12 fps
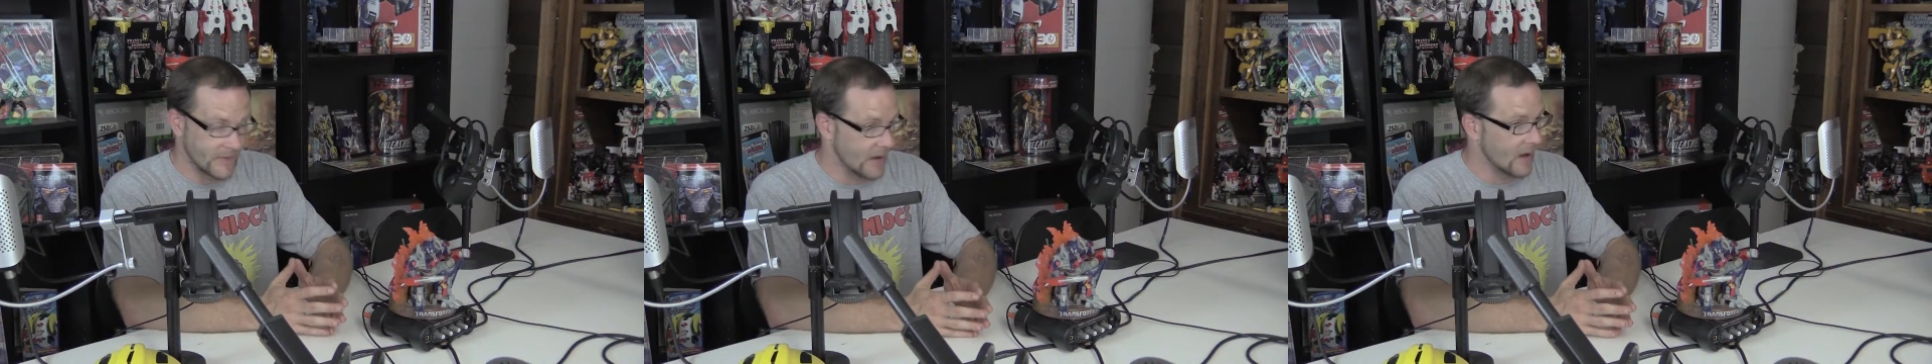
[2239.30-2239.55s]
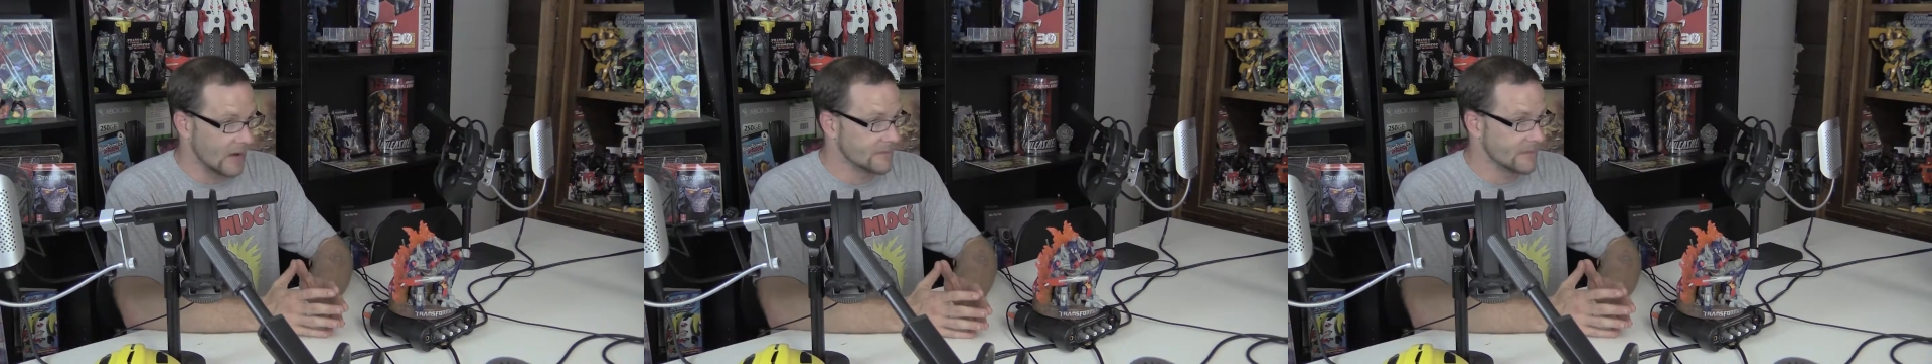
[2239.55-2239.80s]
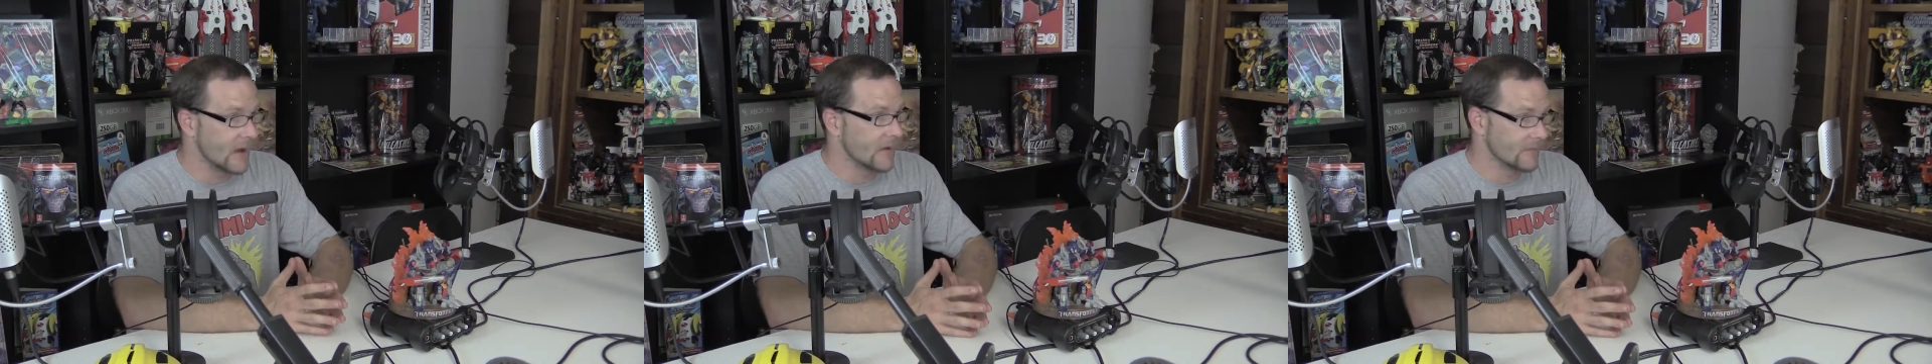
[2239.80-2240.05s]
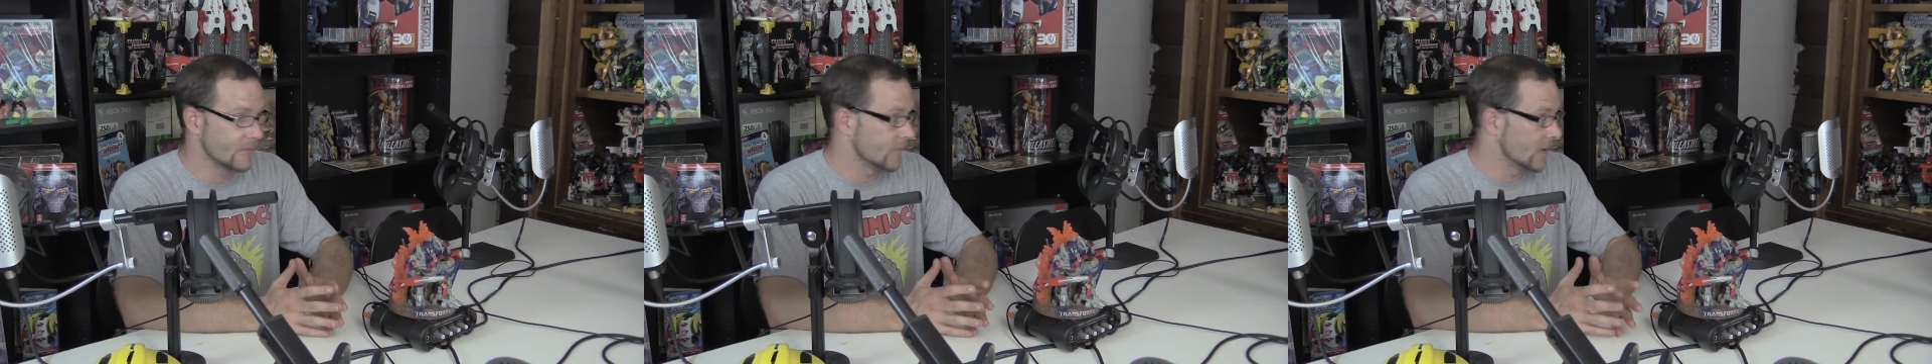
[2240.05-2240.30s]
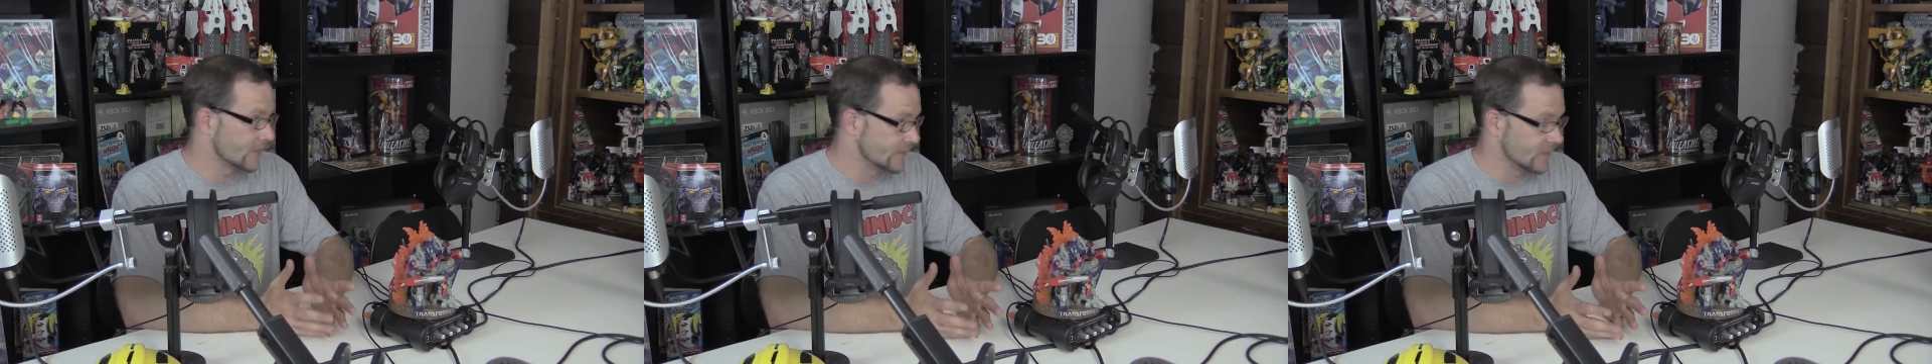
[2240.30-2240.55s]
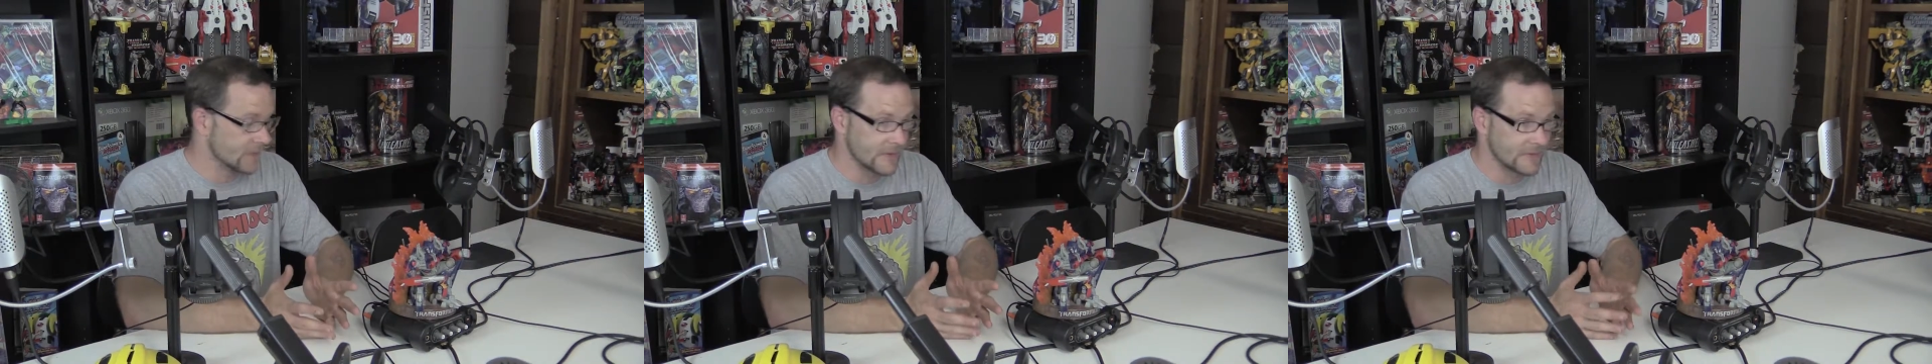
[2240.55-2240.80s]
had,
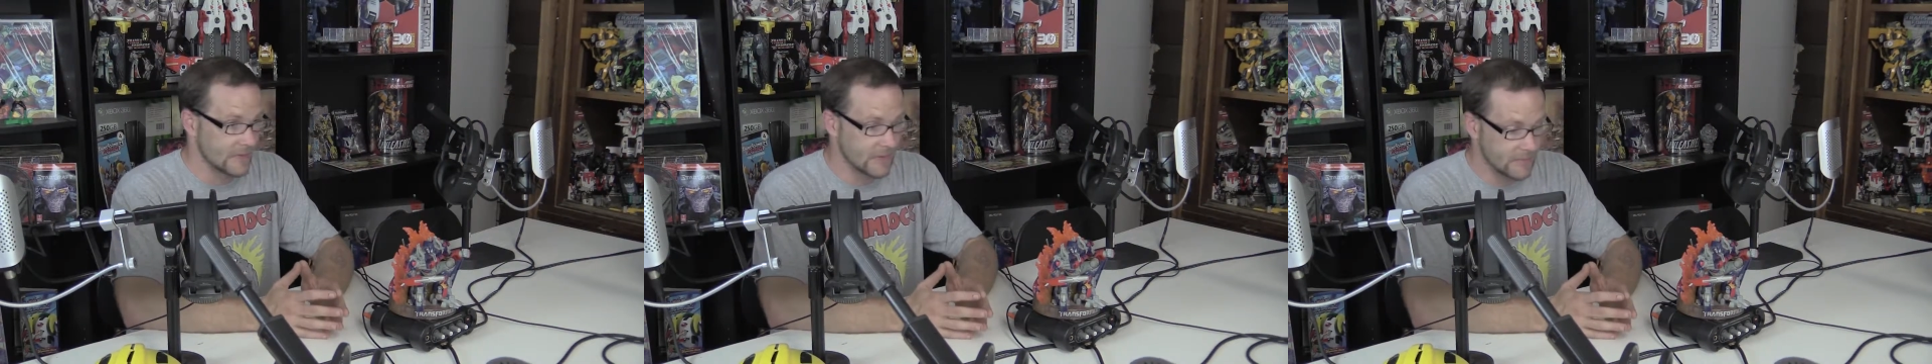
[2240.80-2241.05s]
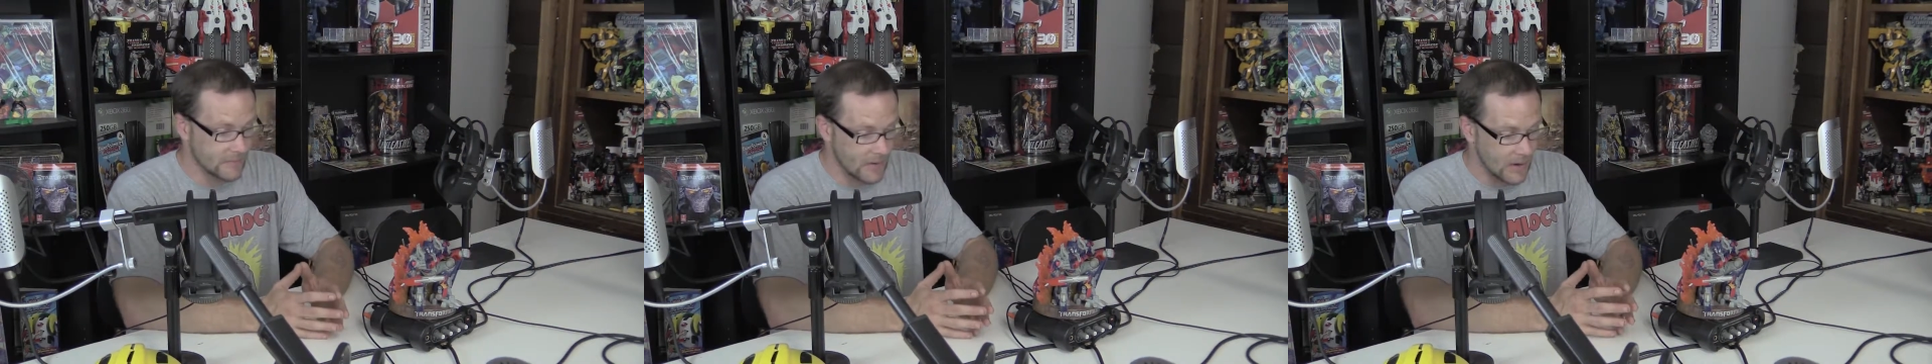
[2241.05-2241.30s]
just recently,